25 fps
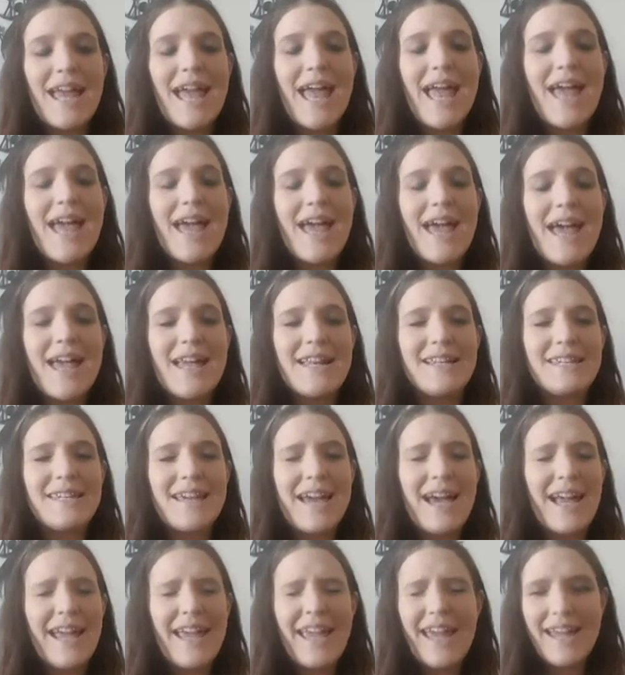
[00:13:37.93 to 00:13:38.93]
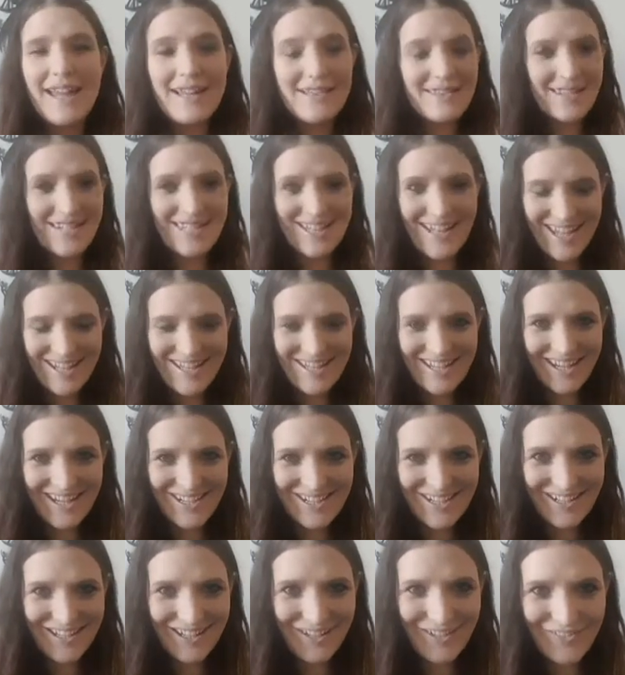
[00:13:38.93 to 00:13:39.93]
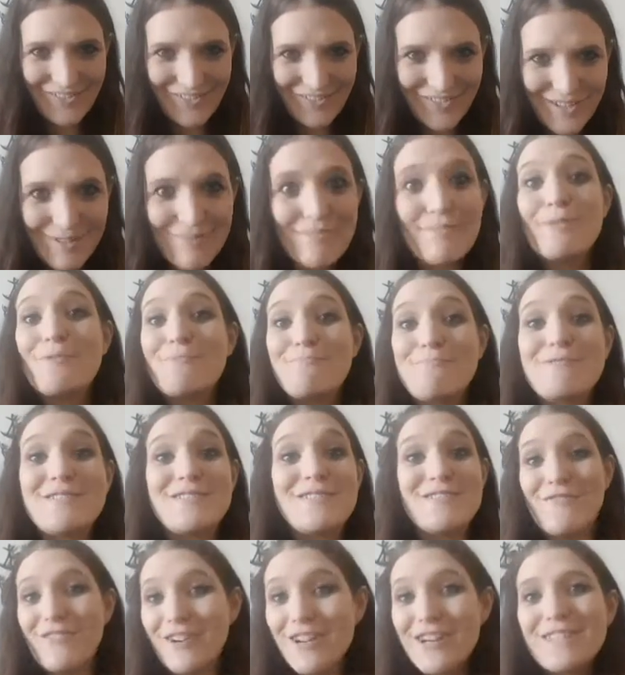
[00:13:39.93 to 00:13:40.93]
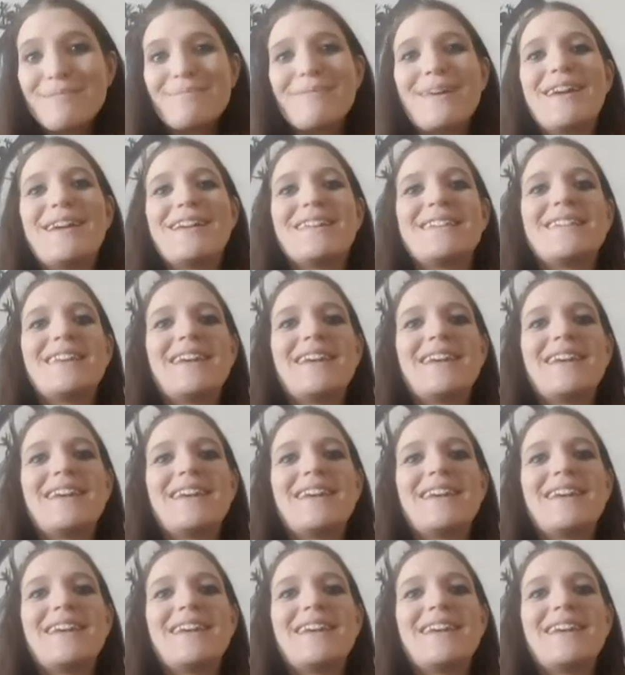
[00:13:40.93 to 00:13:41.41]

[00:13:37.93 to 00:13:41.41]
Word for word: And I hate the sensation of having to poop in the first place.